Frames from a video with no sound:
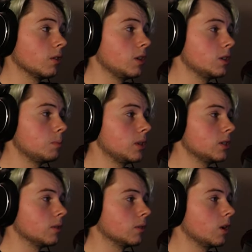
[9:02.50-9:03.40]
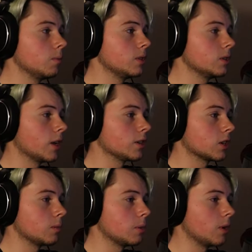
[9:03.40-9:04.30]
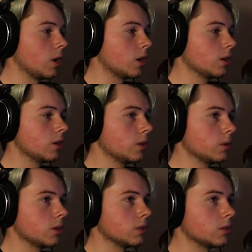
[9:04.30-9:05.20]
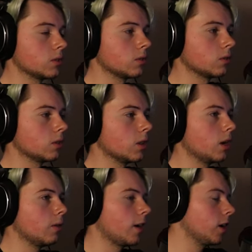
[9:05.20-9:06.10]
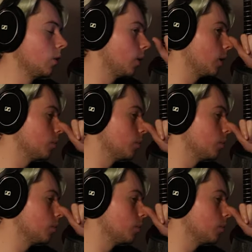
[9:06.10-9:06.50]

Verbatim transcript: Easy peasy. Oh, these guys are going to be a bit harder, though, because they're very annoying.